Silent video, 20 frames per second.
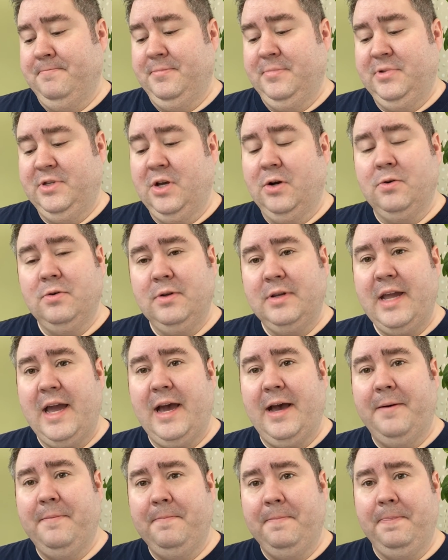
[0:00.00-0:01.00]
So
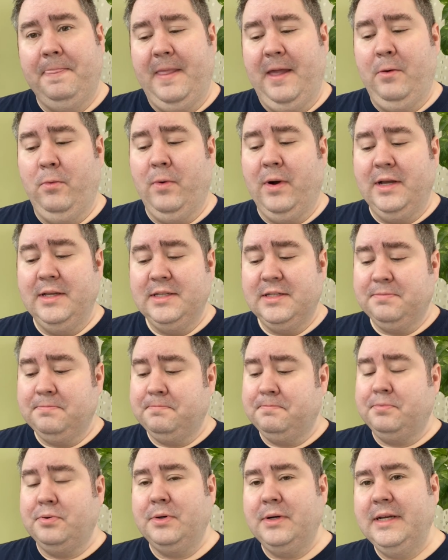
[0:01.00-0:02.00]
yeah, it was
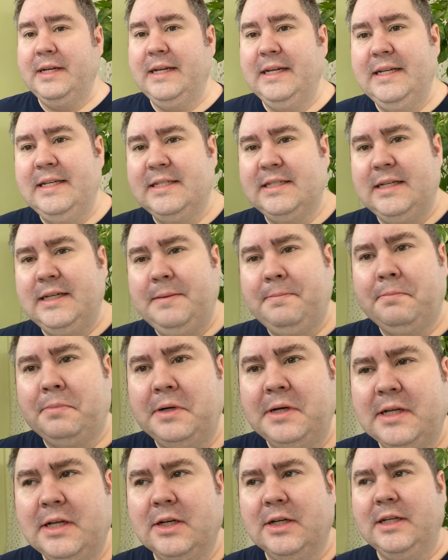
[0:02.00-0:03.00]
pretty easy,
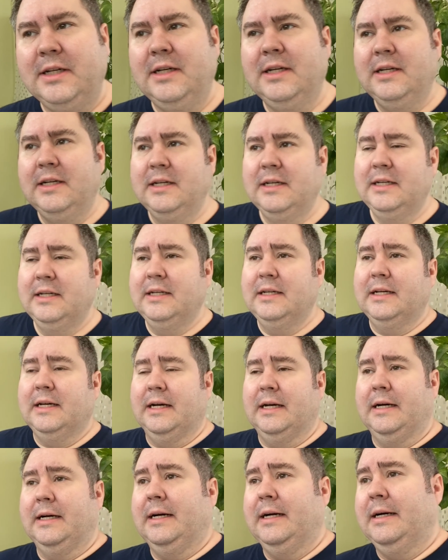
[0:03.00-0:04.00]
pretty good.
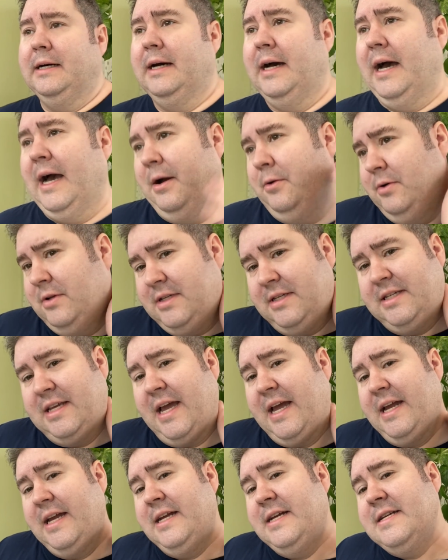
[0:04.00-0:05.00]
I would
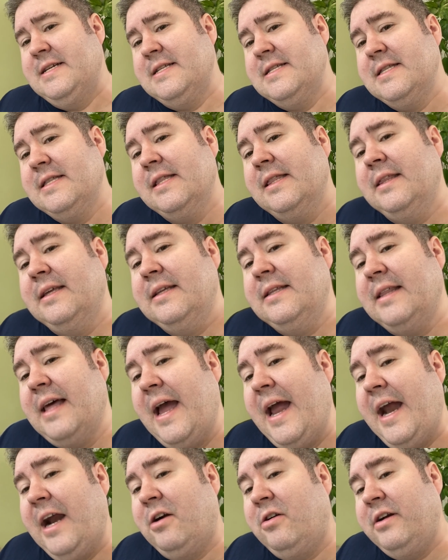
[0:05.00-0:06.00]
say
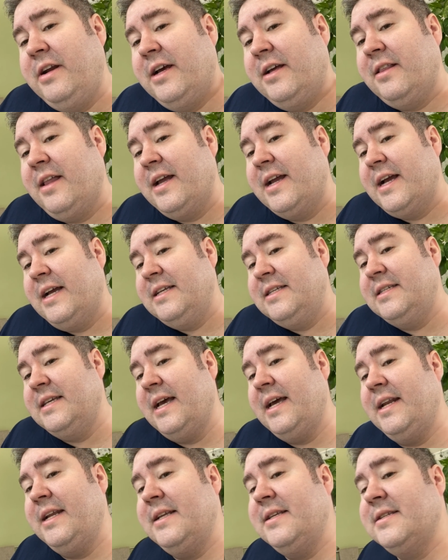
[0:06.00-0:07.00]
the area, like I
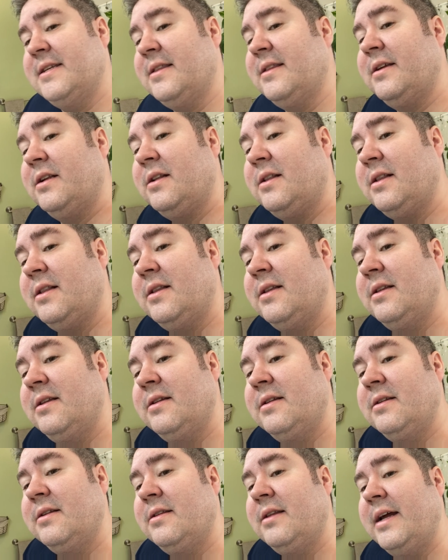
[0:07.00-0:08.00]
said, is a little
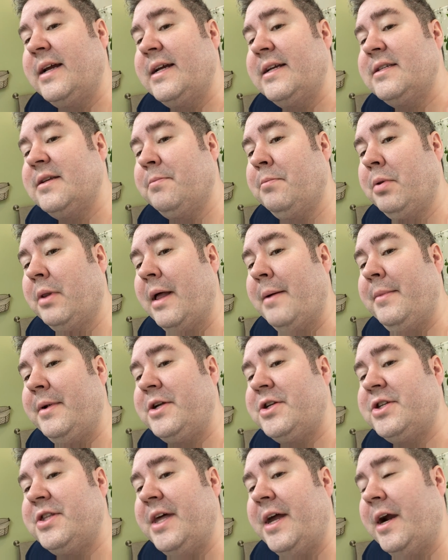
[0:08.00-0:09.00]
like it's a
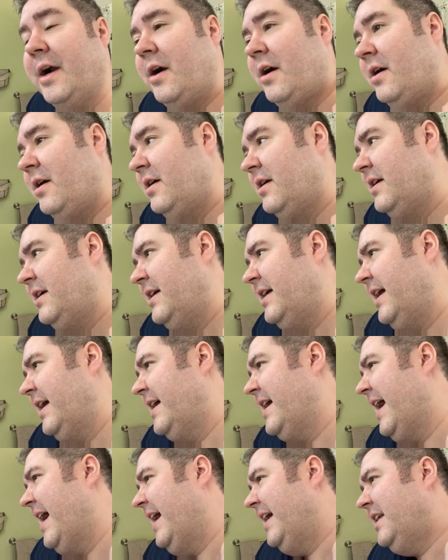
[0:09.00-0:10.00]
blemish there.
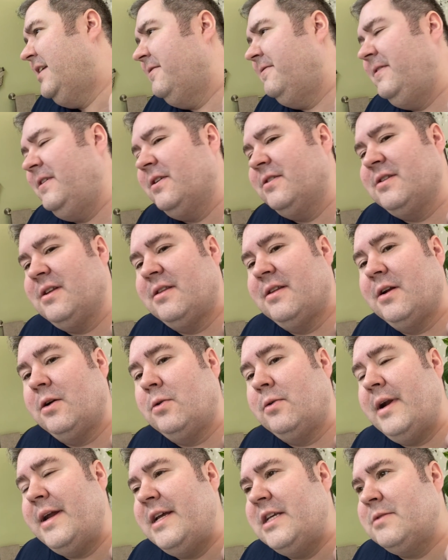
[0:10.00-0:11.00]
It kind of feels a little
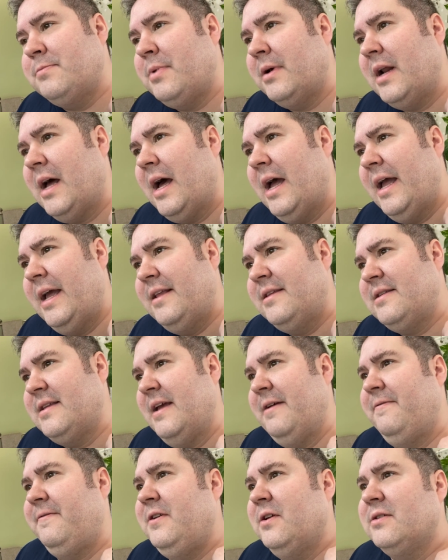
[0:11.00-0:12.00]
raised, but
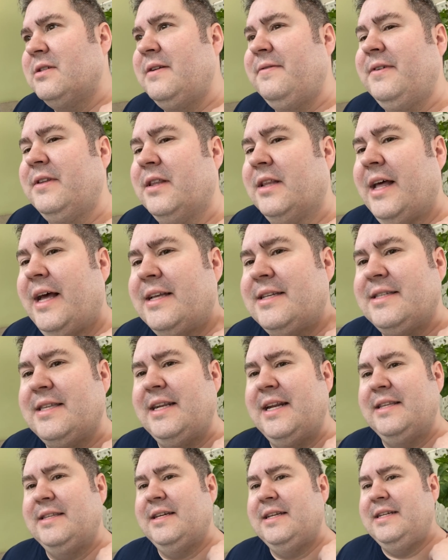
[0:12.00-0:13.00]
it feels even less
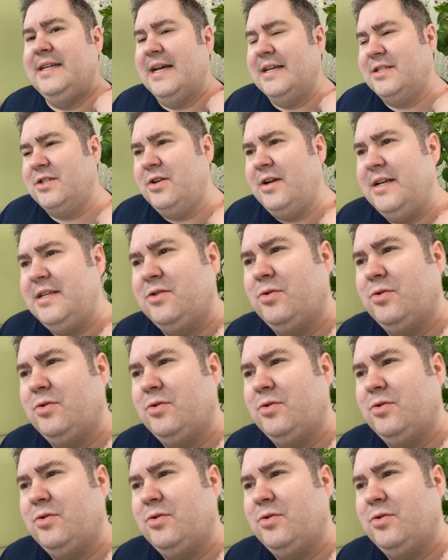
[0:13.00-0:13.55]
than it did yesterday.